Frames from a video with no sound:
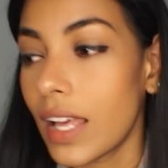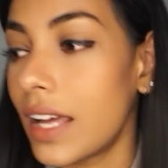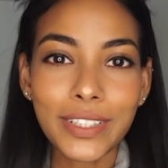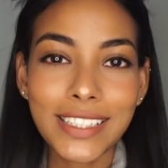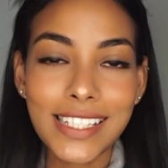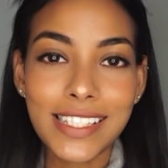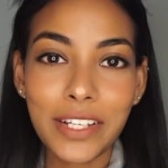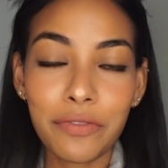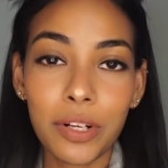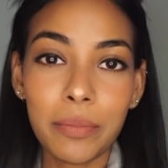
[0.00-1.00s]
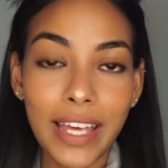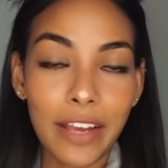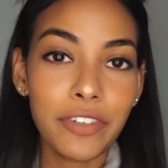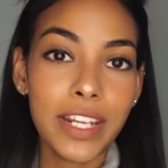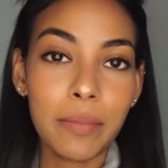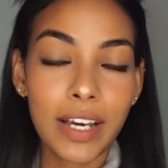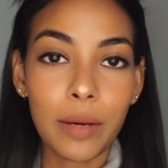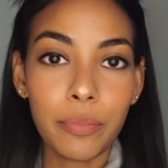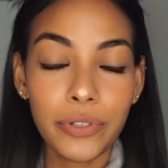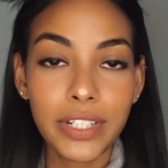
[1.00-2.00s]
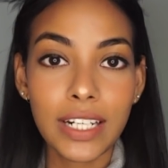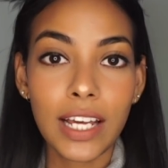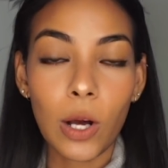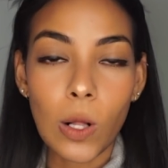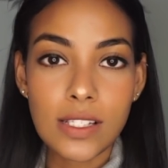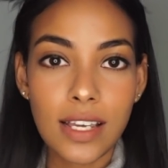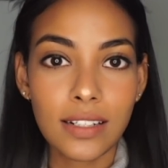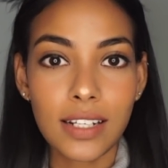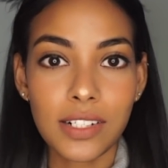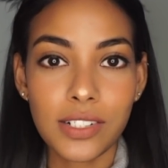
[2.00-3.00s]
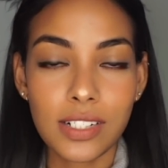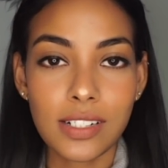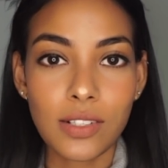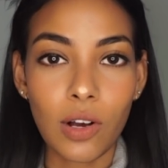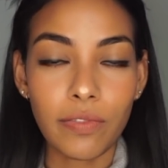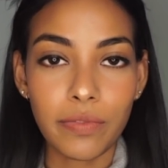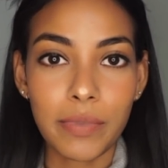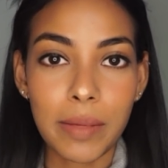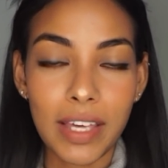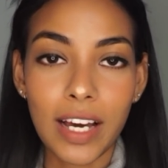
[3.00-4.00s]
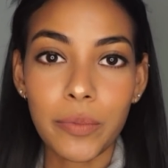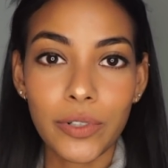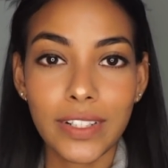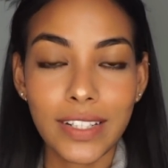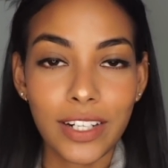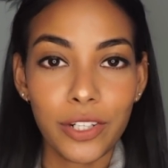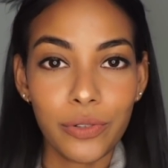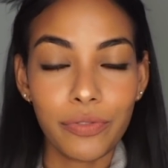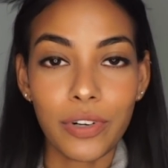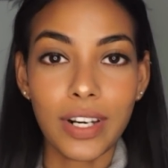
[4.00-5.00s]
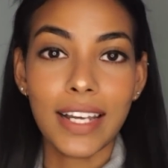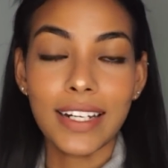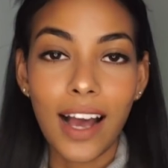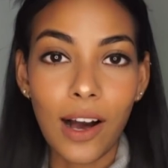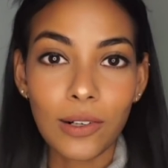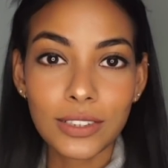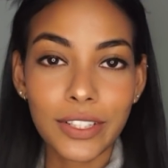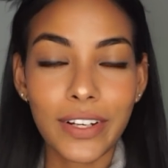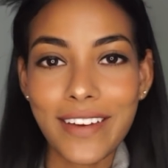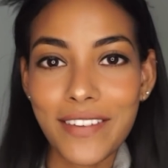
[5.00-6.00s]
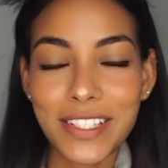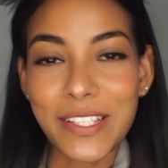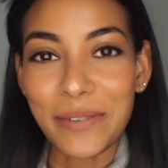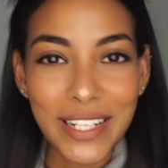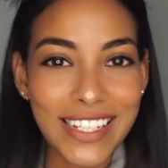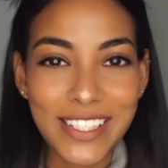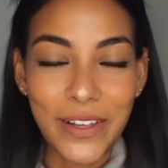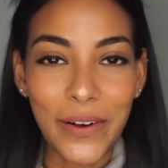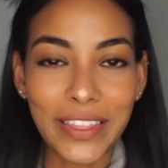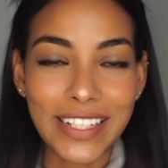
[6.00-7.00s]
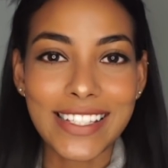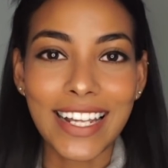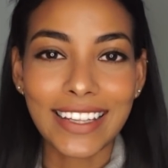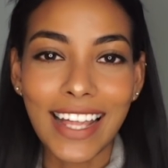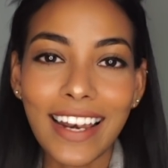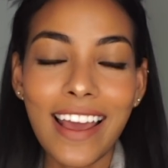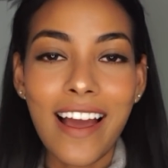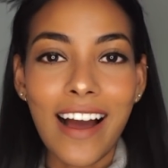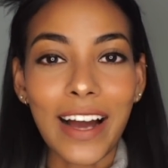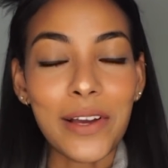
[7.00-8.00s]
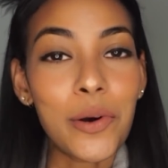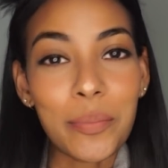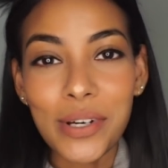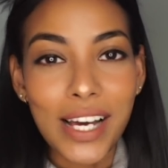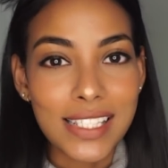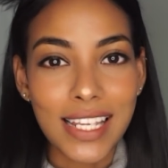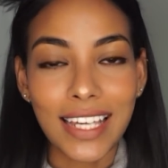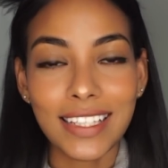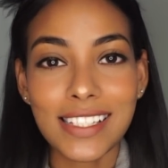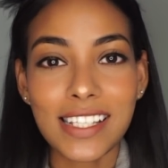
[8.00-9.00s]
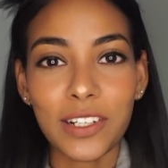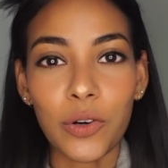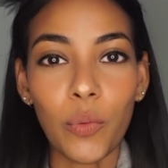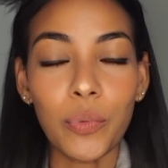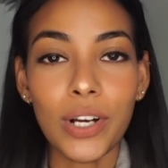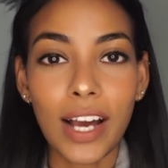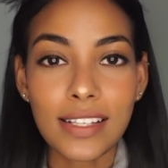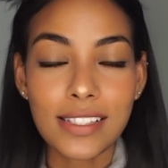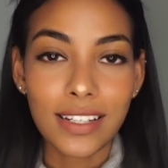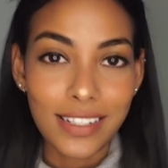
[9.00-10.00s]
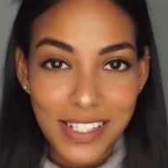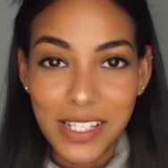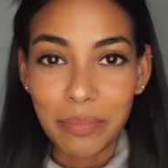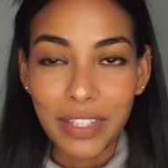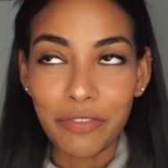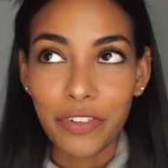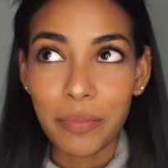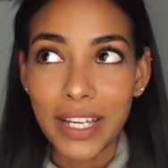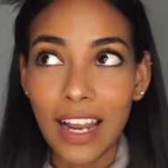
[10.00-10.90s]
So this is it for my everyday makeup routine. I also add the touches of my makeup routine that I do for night outs or events or weddings or things like that. I hope you guys like this, and I hope you guys learned something from it.